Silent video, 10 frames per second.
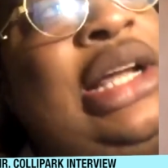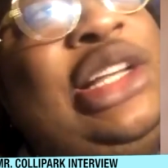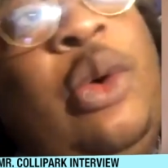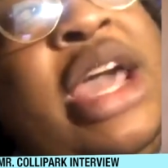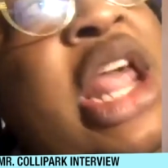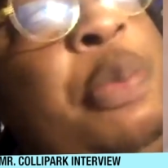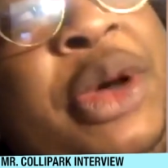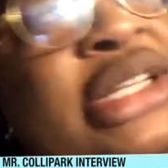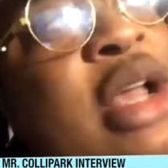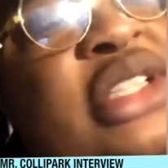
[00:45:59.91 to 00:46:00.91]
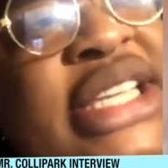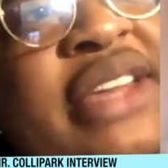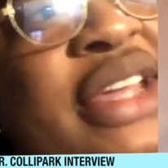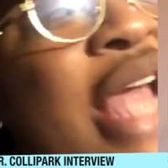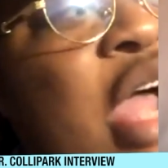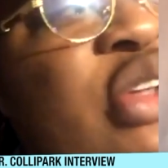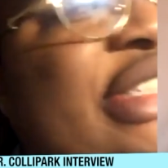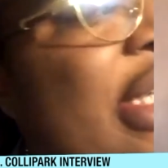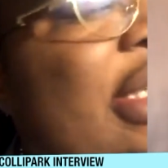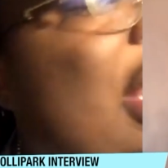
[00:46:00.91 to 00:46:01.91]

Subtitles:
The way they put it on TV, all you see,